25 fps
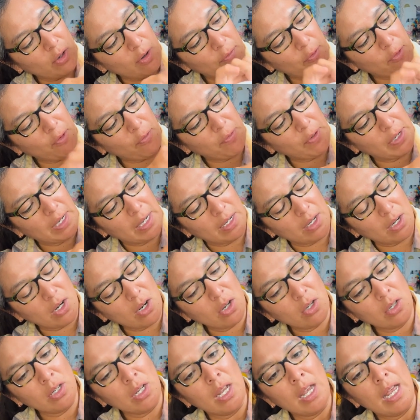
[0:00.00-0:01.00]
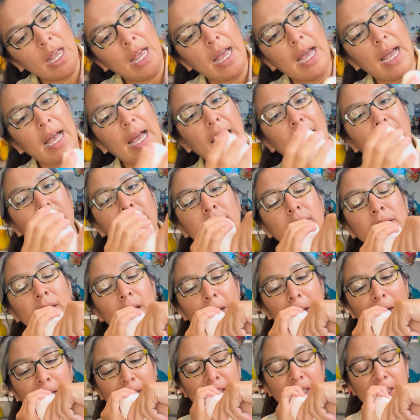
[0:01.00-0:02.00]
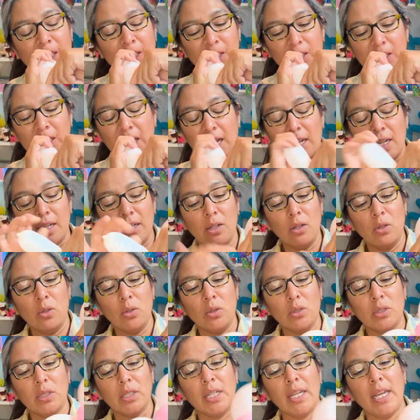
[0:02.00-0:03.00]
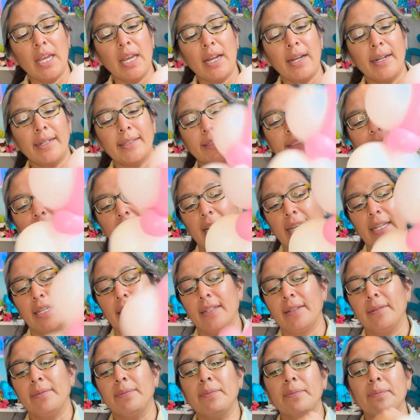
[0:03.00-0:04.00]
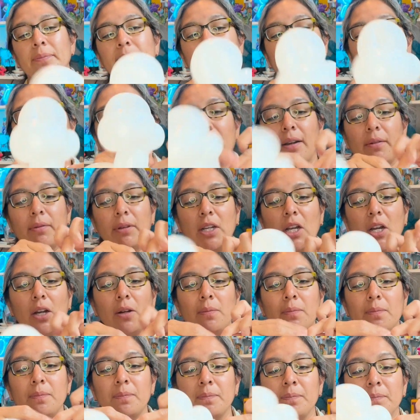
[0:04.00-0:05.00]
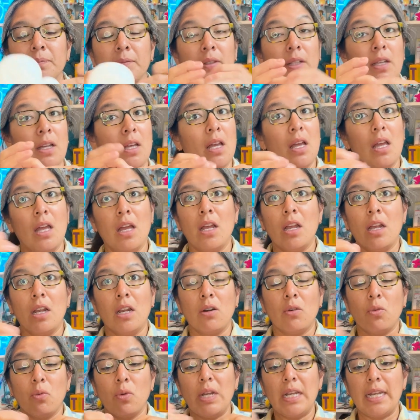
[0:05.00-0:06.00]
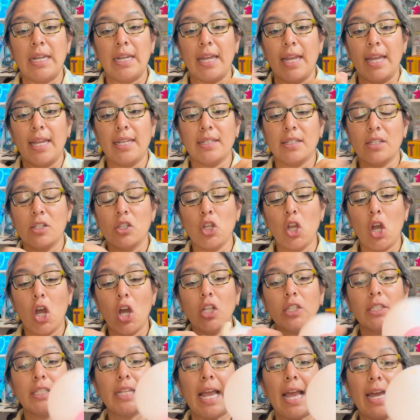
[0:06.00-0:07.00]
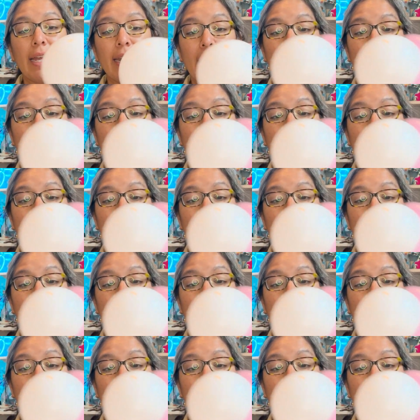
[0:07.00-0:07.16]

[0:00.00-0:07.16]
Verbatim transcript: not a 4-finger long and loose the end and tie it. There we go. Really, it's not that